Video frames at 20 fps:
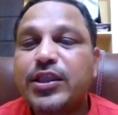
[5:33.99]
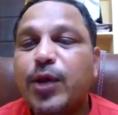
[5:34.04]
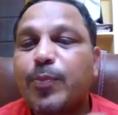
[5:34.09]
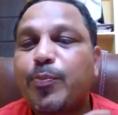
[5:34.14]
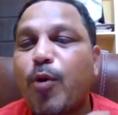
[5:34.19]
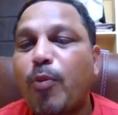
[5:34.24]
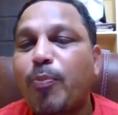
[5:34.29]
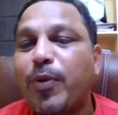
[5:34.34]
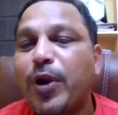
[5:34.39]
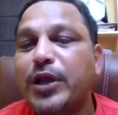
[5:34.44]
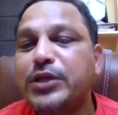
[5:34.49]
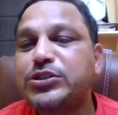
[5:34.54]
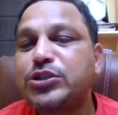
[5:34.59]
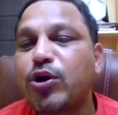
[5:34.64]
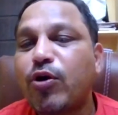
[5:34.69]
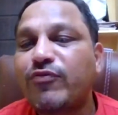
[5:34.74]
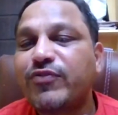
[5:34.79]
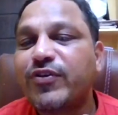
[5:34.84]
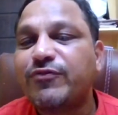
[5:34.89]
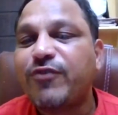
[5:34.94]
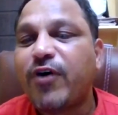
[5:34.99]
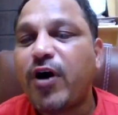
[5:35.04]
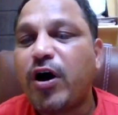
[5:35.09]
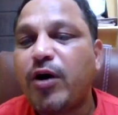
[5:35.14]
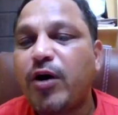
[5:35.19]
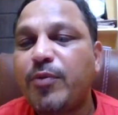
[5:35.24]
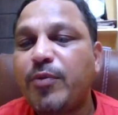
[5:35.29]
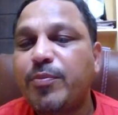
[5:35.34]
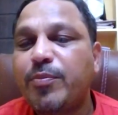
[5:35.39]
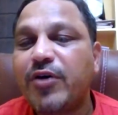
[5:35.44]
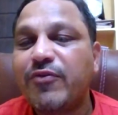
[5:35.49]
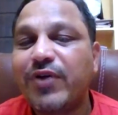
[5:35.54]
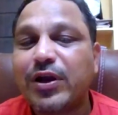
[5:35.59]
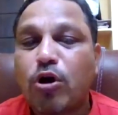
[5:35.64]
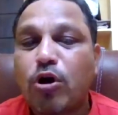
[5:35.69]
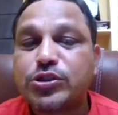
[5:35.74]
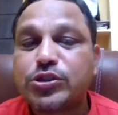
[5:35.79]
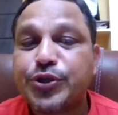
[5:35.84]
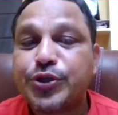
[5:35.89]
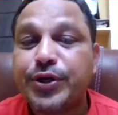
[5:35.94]
the population of the farmer will
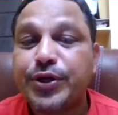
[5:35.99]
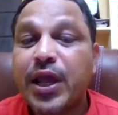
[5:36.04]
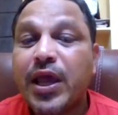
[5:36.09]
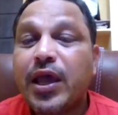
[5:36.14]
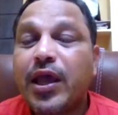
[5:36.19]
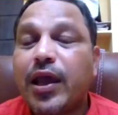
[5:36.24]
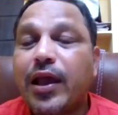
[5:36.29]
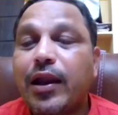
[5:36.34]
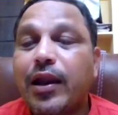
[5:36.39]
constitute